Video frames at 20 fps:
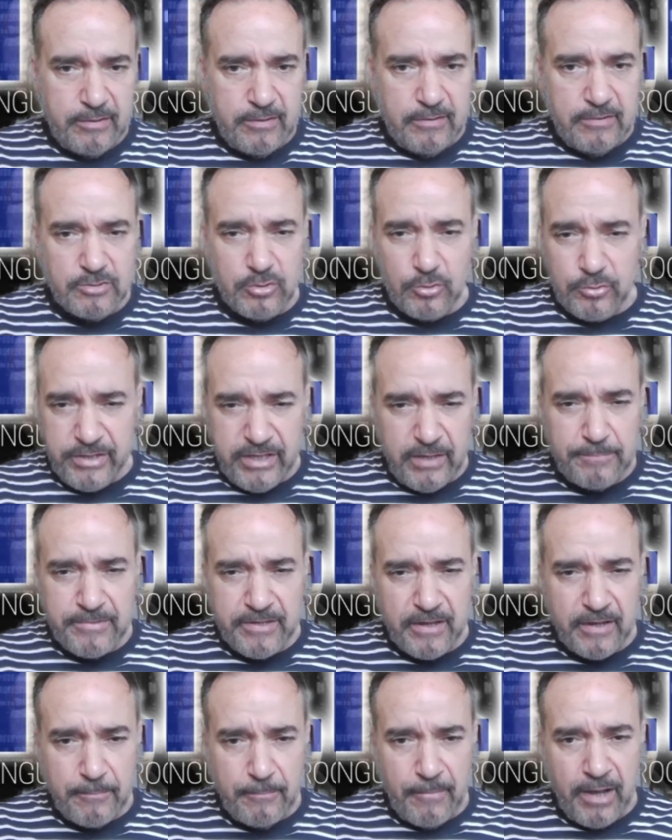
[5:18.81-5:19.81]
So keep
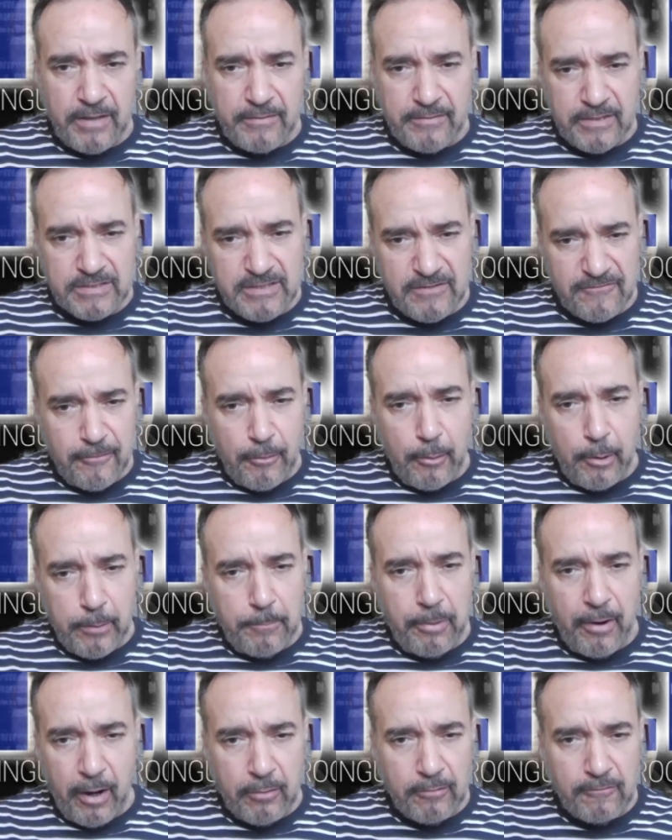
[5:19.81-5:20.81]
that in mind. That's a very
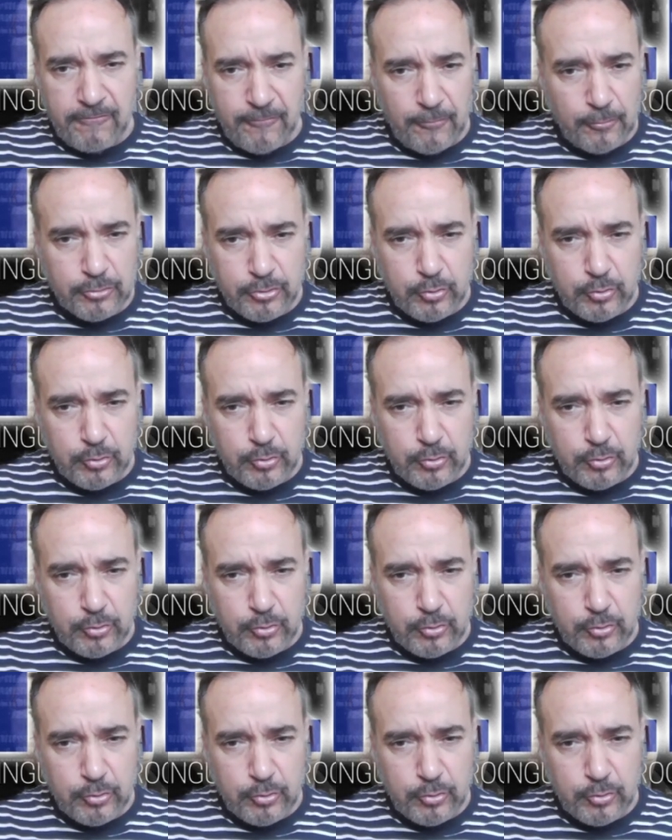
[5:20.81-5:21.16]
powerful